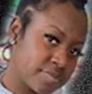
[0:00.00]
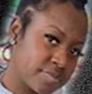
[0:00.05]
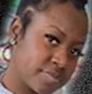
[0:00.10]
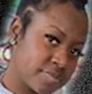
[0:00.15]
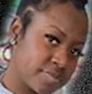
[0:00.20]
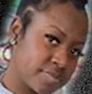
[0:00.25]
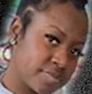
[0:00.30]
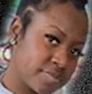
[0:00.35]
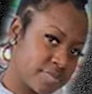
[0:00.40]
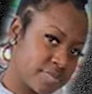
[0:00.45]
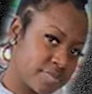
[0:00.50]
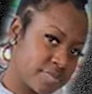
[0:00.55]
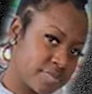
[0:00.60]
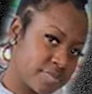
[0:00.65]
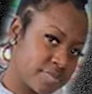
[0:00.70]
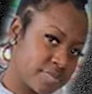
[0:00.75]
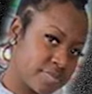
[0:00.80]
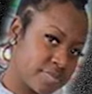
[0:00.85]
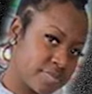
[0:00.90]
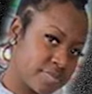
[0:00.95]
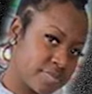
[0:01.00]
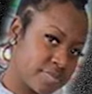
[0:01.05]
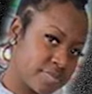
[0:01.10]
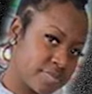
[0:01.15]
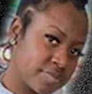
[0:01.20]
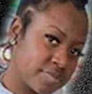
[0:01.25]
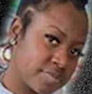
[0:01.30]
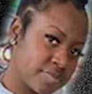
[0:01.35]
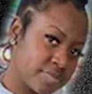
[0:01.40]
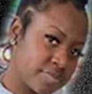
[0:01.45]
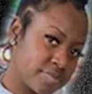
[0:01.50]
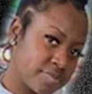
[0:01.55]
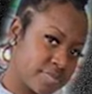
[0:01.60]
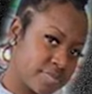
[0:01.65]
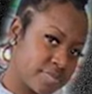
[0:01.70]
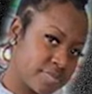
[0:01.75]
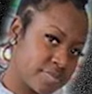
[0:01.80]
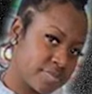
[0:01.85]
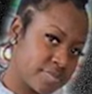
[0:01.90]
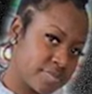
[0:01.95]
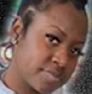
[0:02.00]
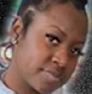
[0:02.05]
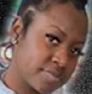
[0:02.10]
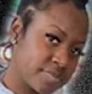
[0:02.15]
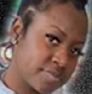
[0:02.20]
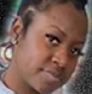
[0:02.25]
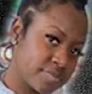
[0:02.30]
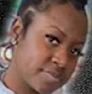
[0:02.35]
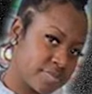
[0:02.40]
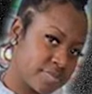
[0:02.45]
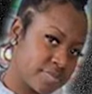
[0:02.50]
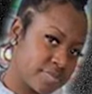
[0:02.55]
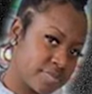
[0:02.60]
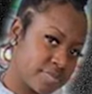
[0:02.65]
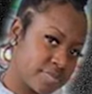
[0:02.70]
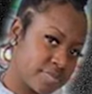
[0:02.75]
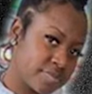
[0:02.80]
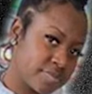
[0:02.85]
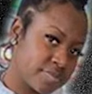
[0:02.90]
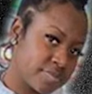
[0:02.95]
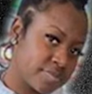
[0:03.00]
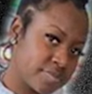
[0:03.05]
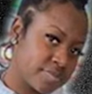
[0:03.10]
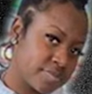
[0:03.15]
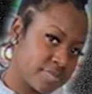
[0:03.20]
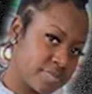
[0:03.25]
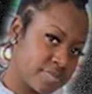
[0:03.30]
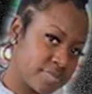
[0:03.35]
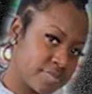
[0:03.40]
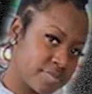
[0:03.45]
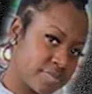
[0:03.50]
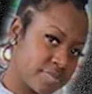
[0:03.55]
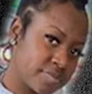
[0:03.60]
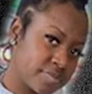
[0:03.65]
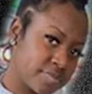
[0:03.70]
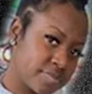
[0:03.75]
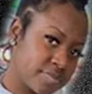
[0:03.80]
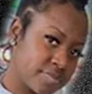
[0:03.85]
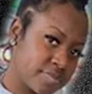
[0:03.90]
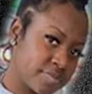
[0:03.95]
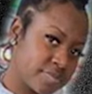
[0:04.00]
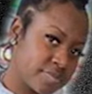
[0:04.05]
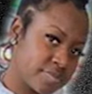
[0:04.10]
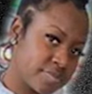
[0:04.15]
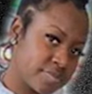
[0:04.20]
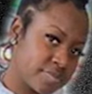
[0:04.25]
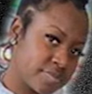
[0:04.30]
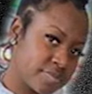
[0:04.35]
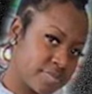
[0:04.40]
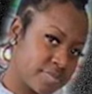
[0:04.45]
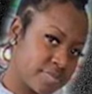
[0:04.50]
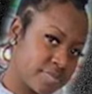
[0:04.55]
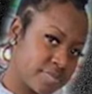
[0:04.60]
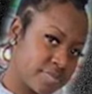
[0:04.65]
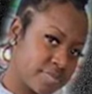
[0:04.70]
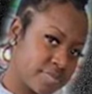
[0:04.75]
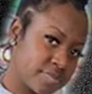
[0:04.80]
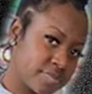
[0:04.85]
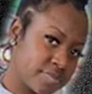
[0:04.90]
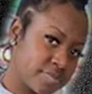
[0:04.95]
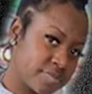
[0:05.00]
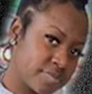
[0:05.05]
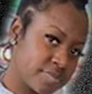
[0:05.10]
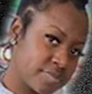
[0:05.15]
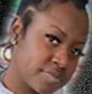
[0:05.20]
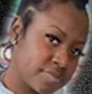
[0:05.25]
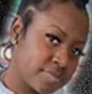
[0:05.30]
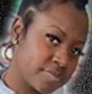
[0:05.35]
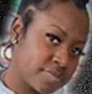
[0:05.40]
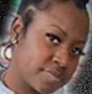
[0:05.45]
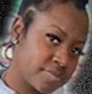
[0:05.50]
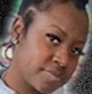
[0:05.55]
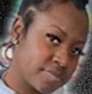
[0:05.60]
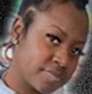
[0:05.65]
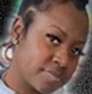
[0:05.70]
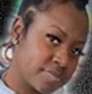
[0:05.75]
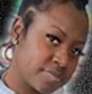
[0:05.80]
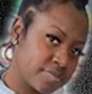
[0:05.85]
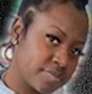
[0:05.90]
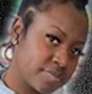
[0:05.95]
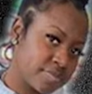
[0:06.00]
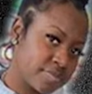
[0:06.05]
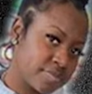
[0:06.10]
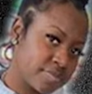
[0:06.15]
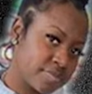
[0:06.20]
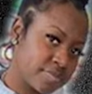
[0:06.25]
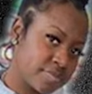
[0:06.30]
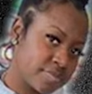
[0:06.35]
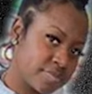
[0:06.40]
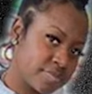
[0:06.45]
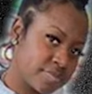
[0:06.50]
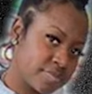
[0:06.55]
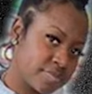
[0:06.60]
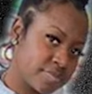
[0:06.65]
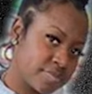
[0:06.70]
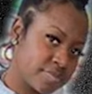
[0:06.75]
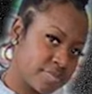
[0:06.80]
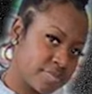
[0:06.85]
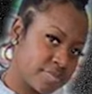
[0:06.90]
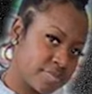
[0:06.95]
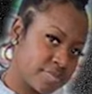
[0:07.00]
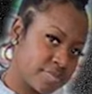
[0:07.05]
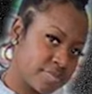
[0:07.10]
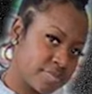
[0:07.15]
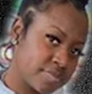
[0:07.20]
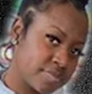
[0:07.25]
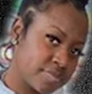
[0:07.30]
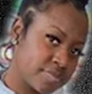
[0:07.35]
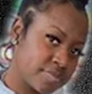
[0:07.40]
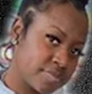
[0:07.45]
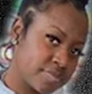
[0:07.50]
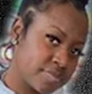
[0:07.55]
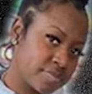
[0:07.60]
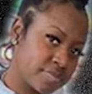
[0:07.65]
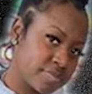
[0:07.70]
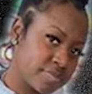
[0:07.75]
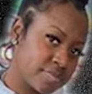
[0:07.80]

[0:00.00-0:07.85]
(not speaking)